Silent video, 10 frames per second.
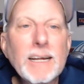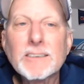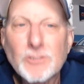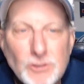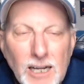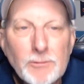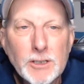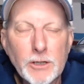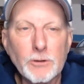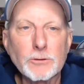in
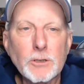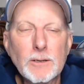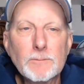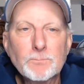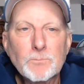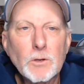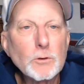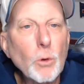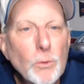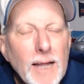7 years.
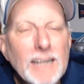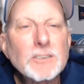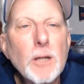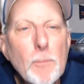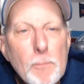So let's